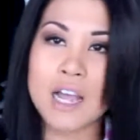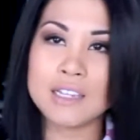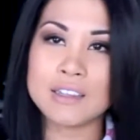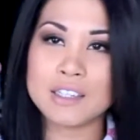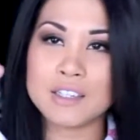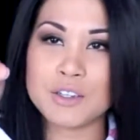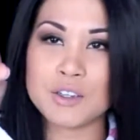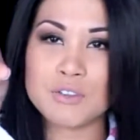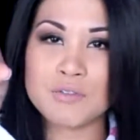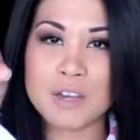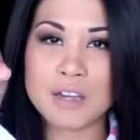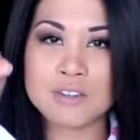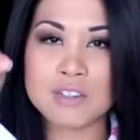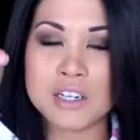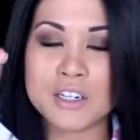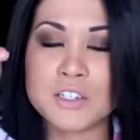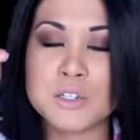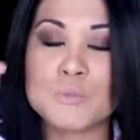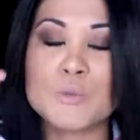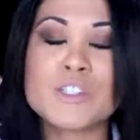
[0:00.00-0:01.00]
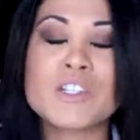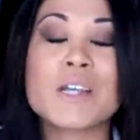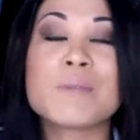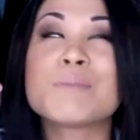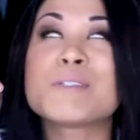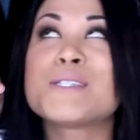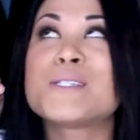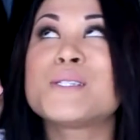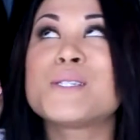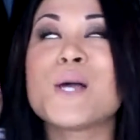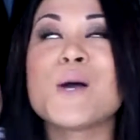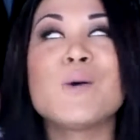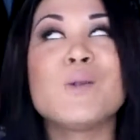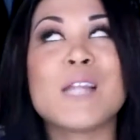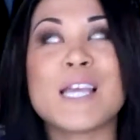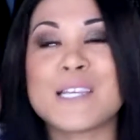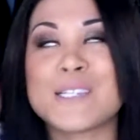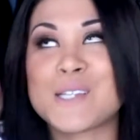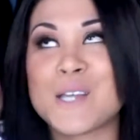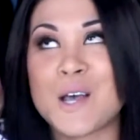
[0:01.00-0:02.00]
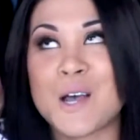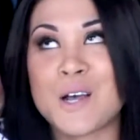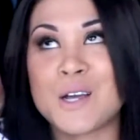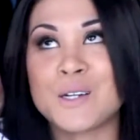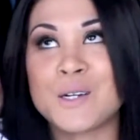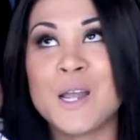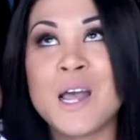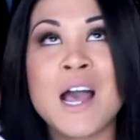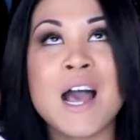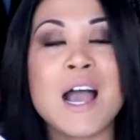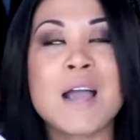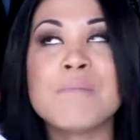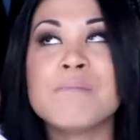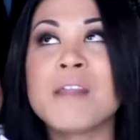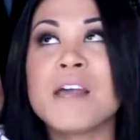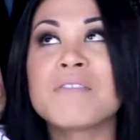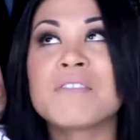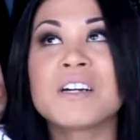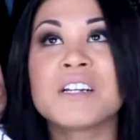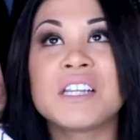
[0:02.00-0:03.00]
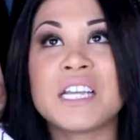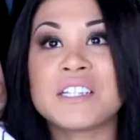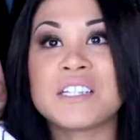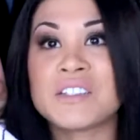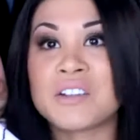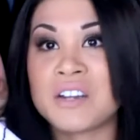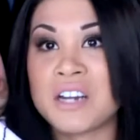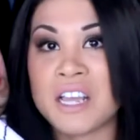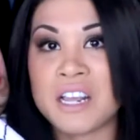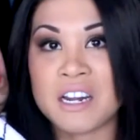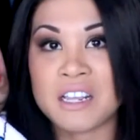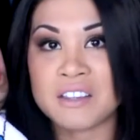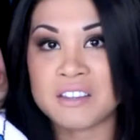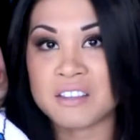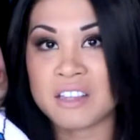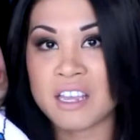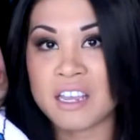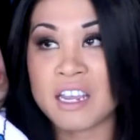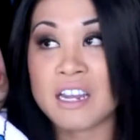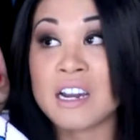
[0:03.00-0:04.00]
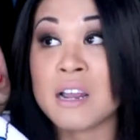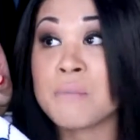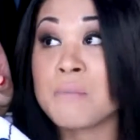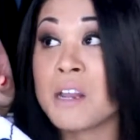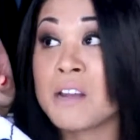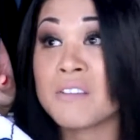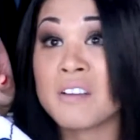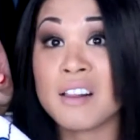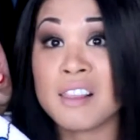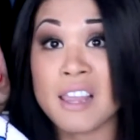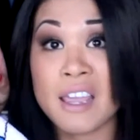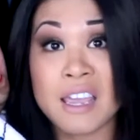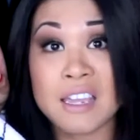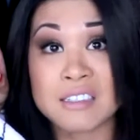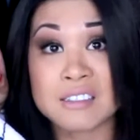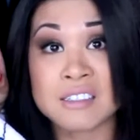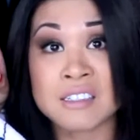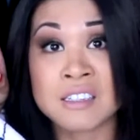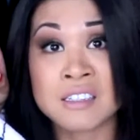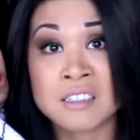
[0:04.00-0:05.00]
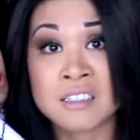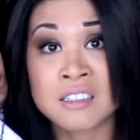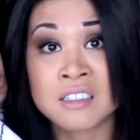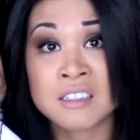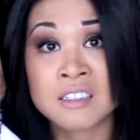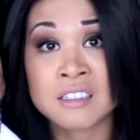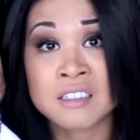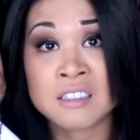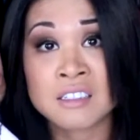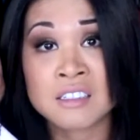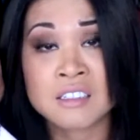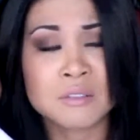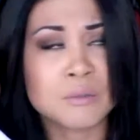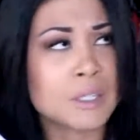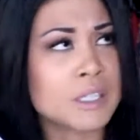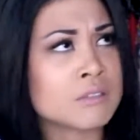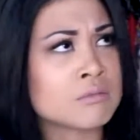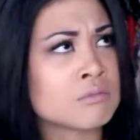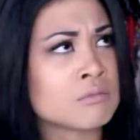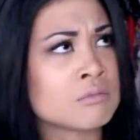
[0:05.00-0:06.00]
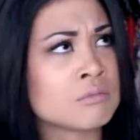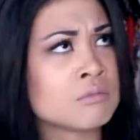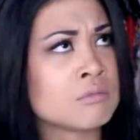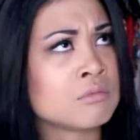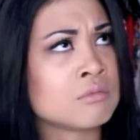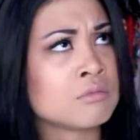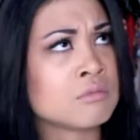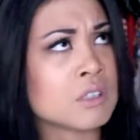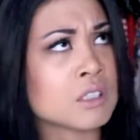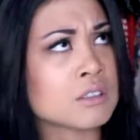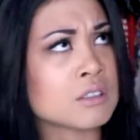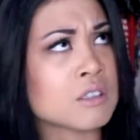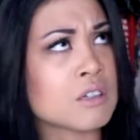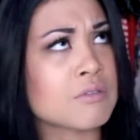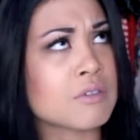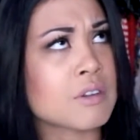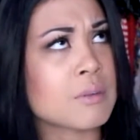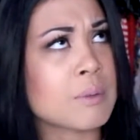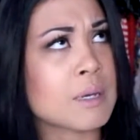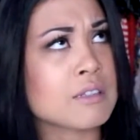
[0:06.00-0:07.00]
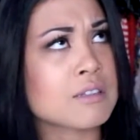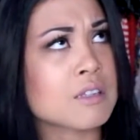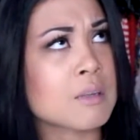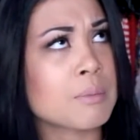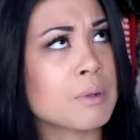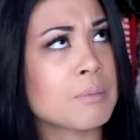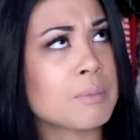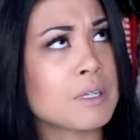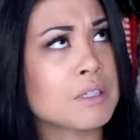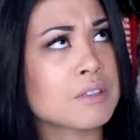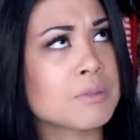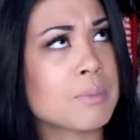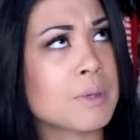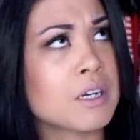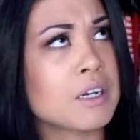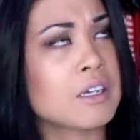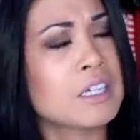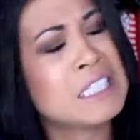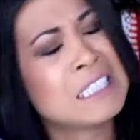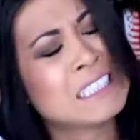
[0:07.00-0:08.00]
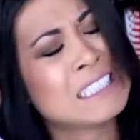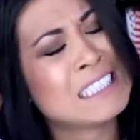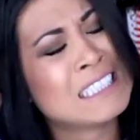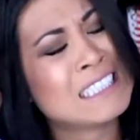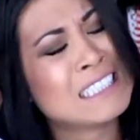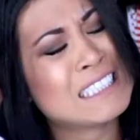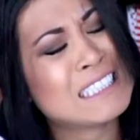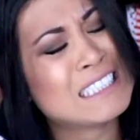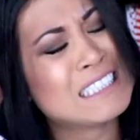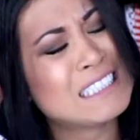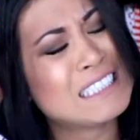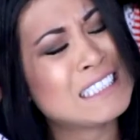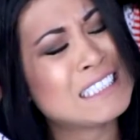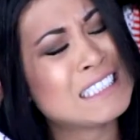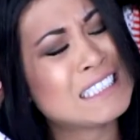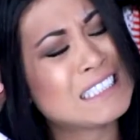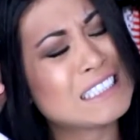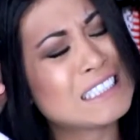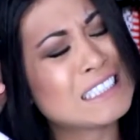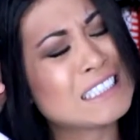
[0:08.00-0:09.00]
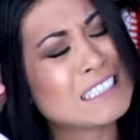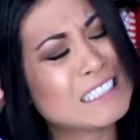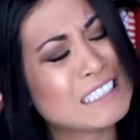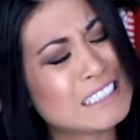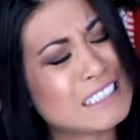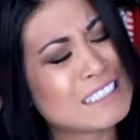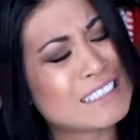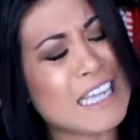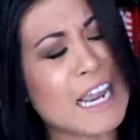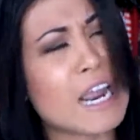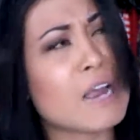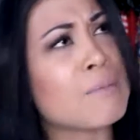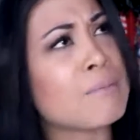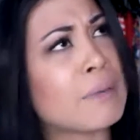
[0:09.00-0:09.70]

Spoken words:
The new foundation, which I'm so late on. I'm never late on anything, and I'm never late. Well, except for the past couple months, but damn